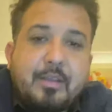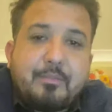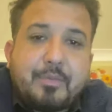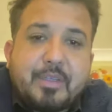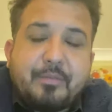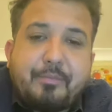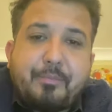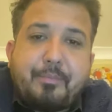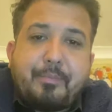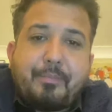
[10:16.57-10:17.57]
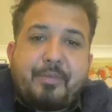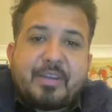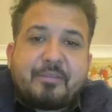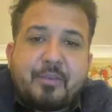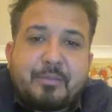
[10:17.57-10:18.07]
but the
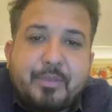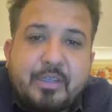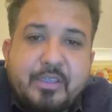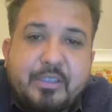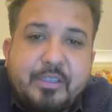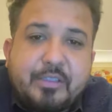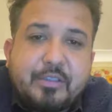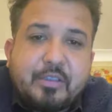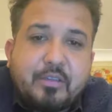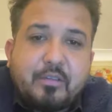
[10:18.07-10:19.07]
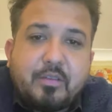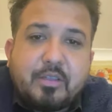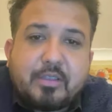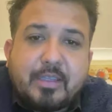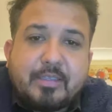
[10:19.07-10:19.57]
fact was behind
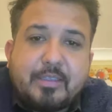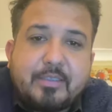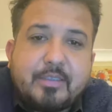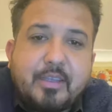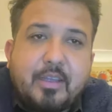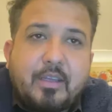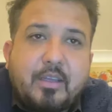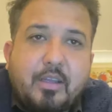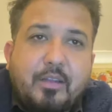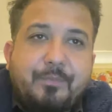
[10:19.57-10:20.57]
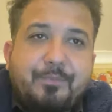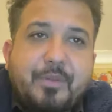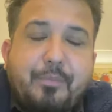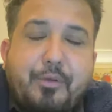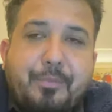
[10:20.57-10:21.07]
these cases,
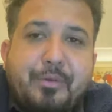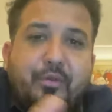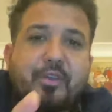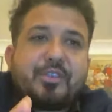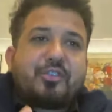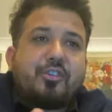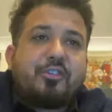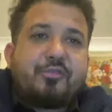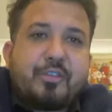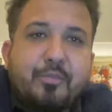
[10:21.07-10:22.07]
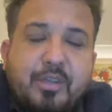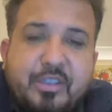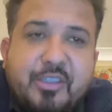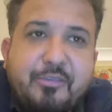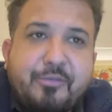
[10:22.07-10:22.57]
the property was transferred by
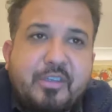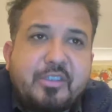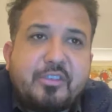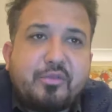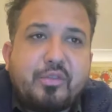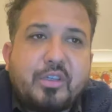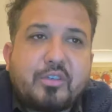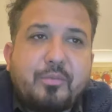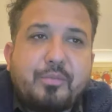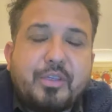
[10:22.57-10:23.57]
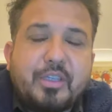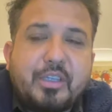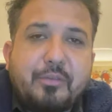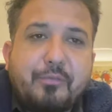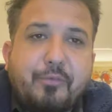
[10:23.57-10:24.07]
the defendant to the
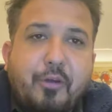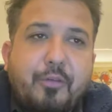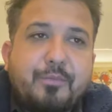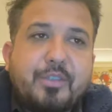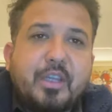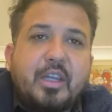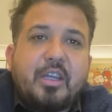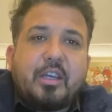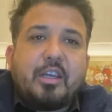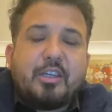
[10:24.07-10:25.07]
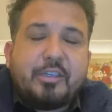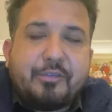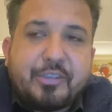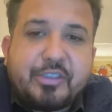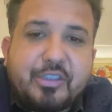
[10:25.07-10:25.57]
company he formed,
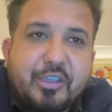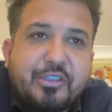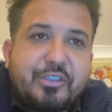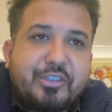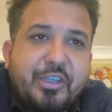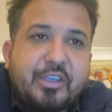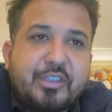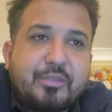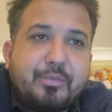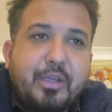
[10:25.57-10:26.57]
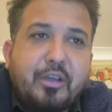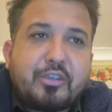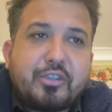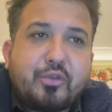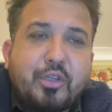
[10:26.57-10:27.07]
in which the shares
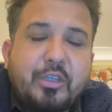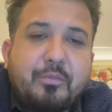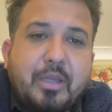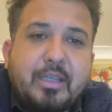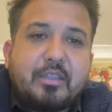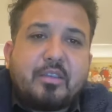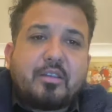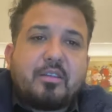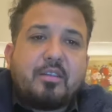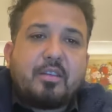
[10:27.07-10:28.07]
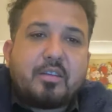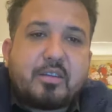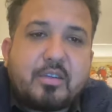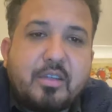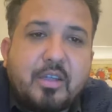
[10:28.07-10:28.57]
belongs to him and the clerk